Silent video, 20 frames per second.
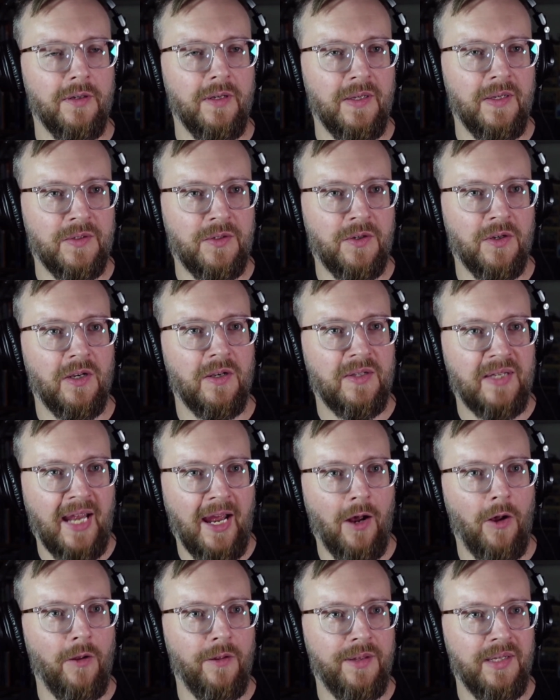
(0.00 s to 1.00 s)
is going to
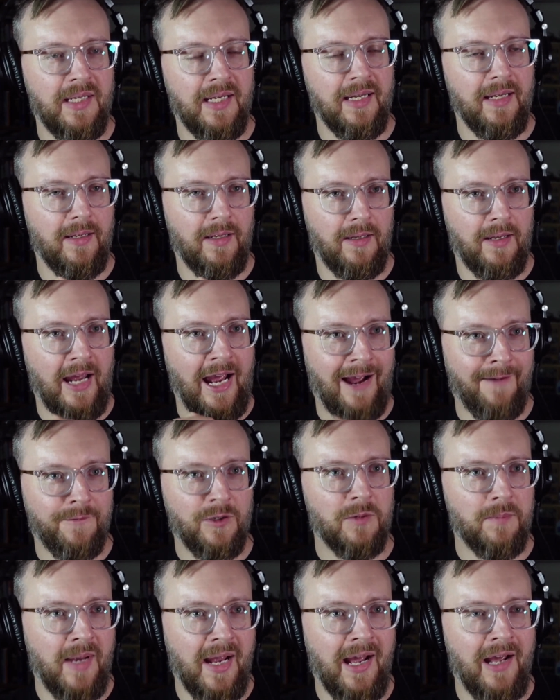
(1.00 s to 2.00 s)
tell the
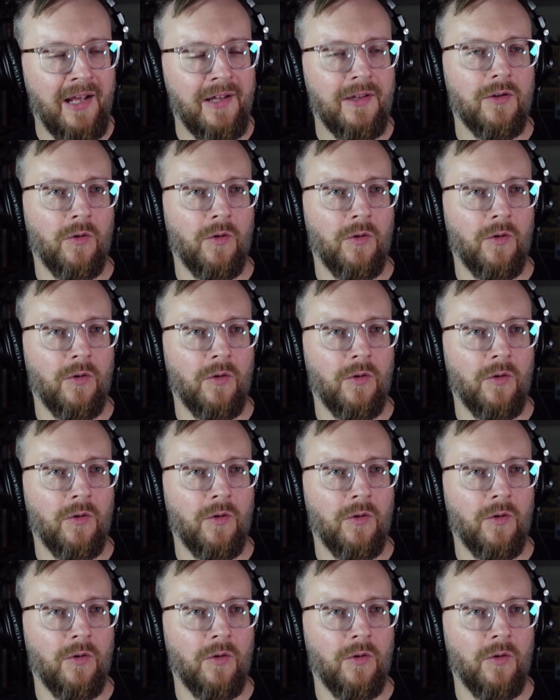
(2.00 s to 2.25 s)
aftermath,